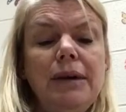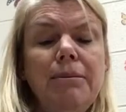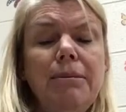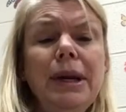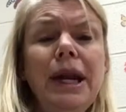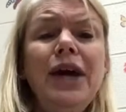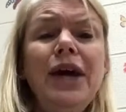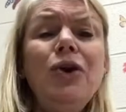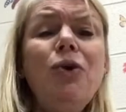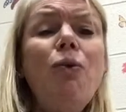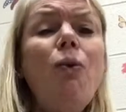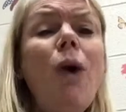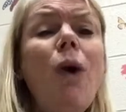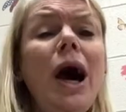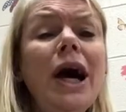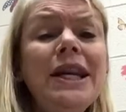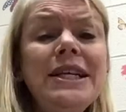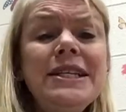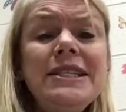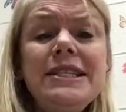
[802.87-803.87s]
But I don't
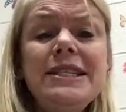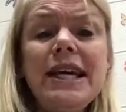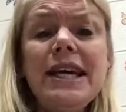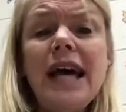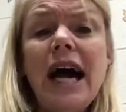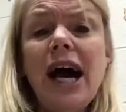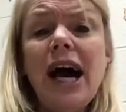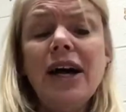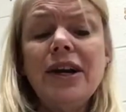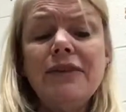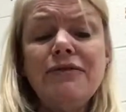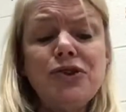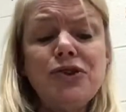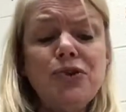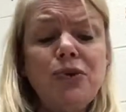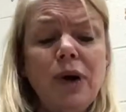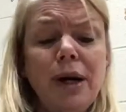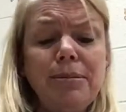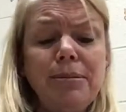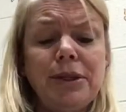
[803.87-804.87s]
want to stay out of
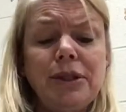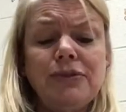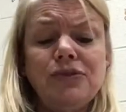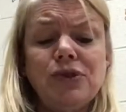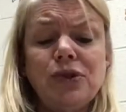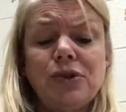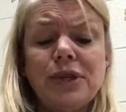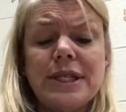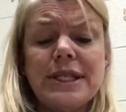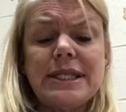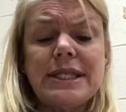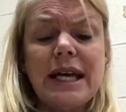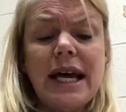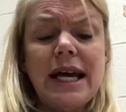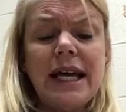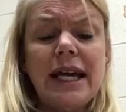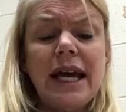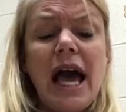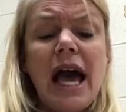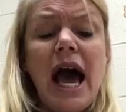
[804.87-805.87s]
trouble, Flora
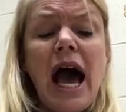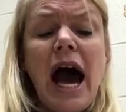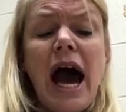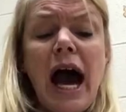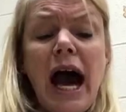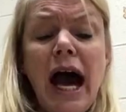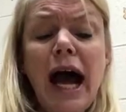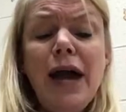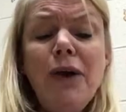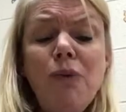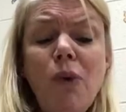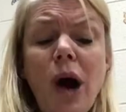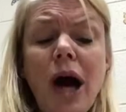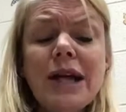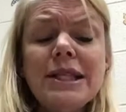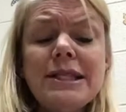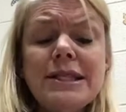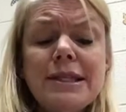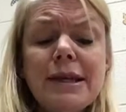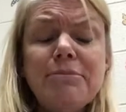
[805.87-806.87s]
said. I
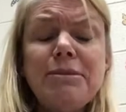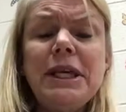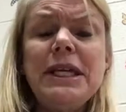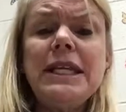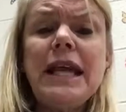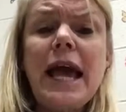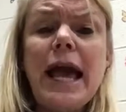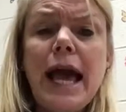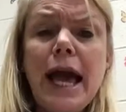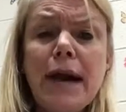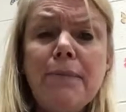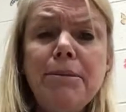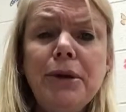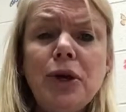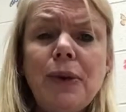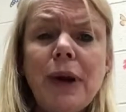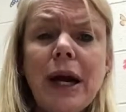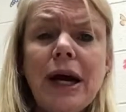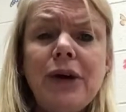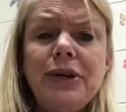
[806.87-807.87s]
want something to
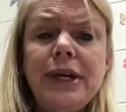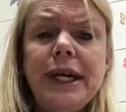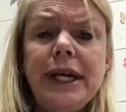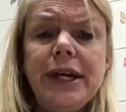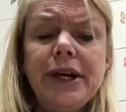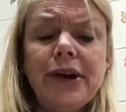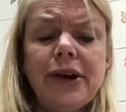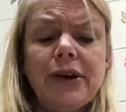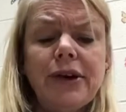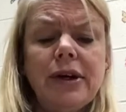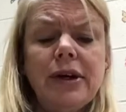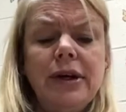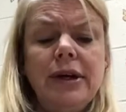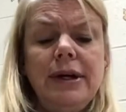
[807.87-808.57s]
happen around here.